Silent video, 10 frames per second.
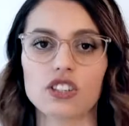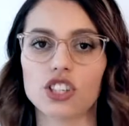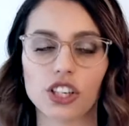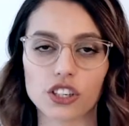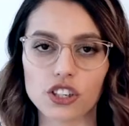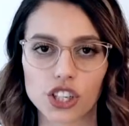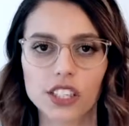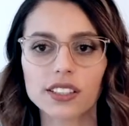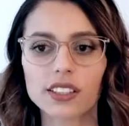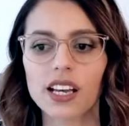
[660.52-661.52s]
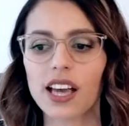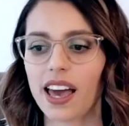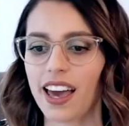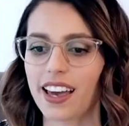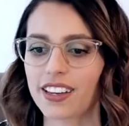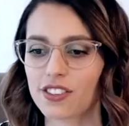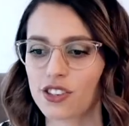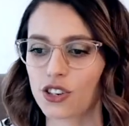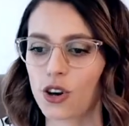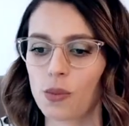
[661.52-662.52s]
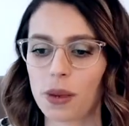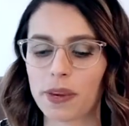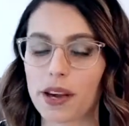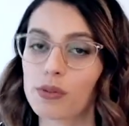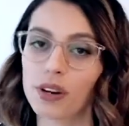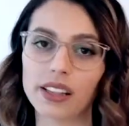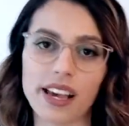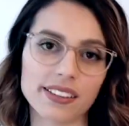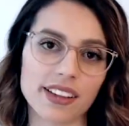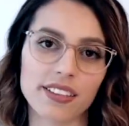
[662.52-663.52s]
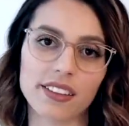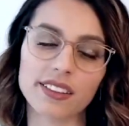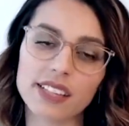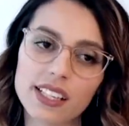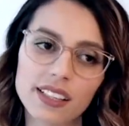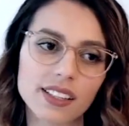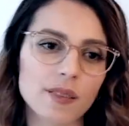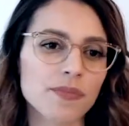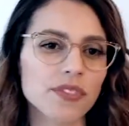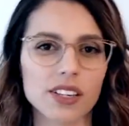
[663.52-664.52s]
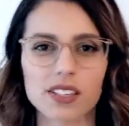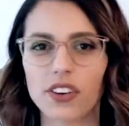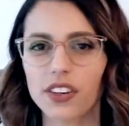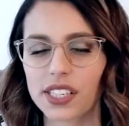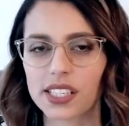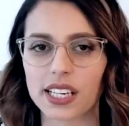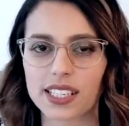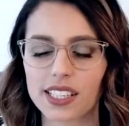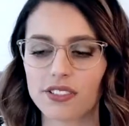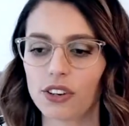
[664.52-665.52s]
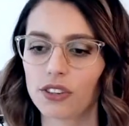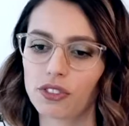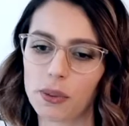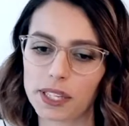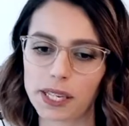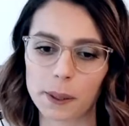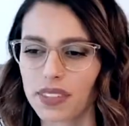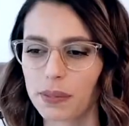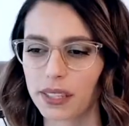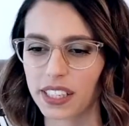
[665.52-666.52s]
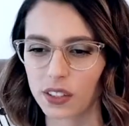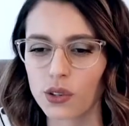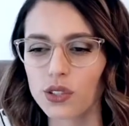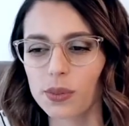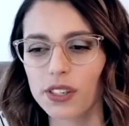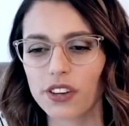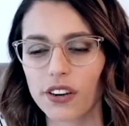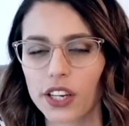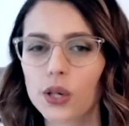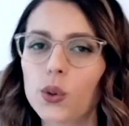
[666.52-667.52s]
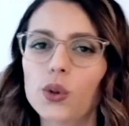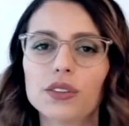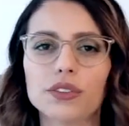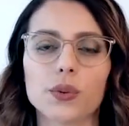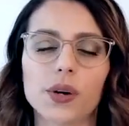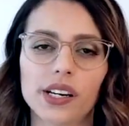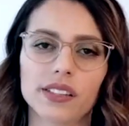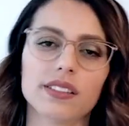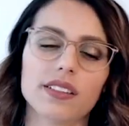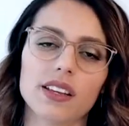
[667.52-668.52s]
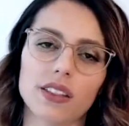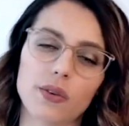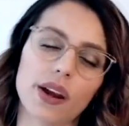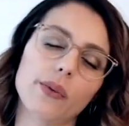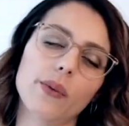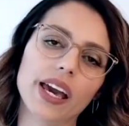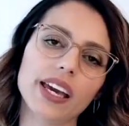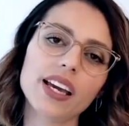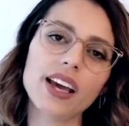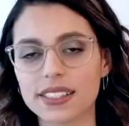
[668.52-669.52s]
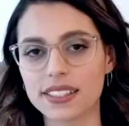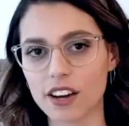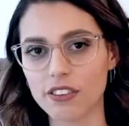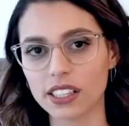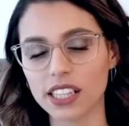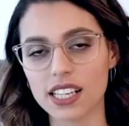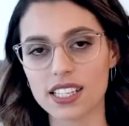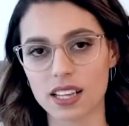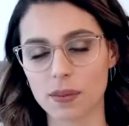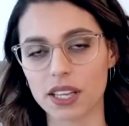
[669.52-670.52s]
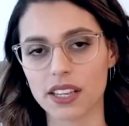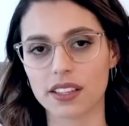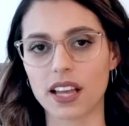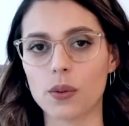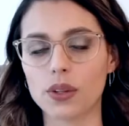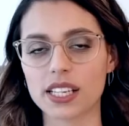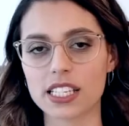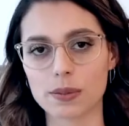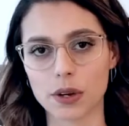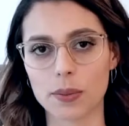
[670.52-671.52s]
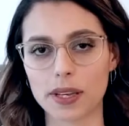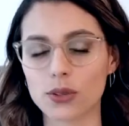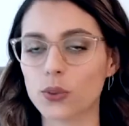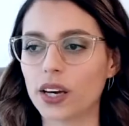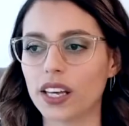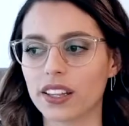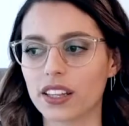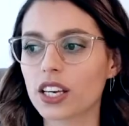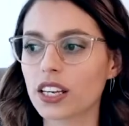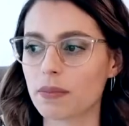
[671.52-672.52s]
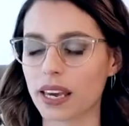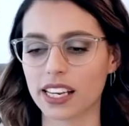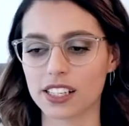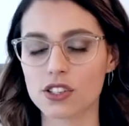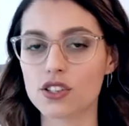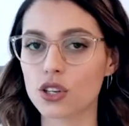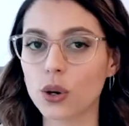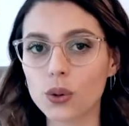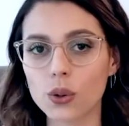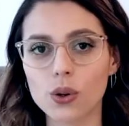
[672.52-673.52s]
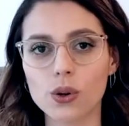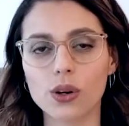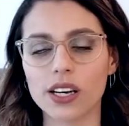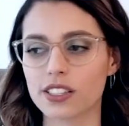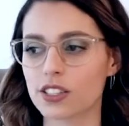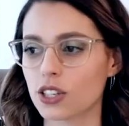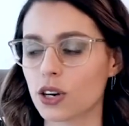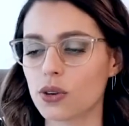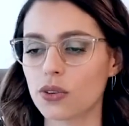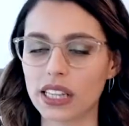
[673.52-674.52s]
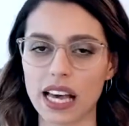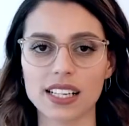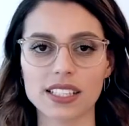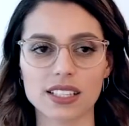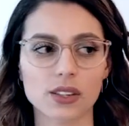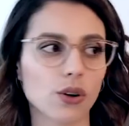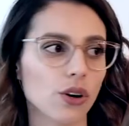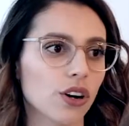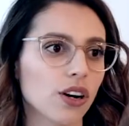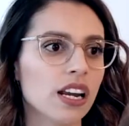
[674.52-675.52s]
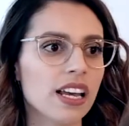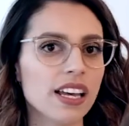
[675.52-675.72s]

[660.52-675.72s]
sheer shirt and show maybe a bralette underneath. It's very sexy, very feminine, but can also be very cool if you wear it in the right way. Definitely it's something that I will experiment with. You can make it so cool and so relaxed or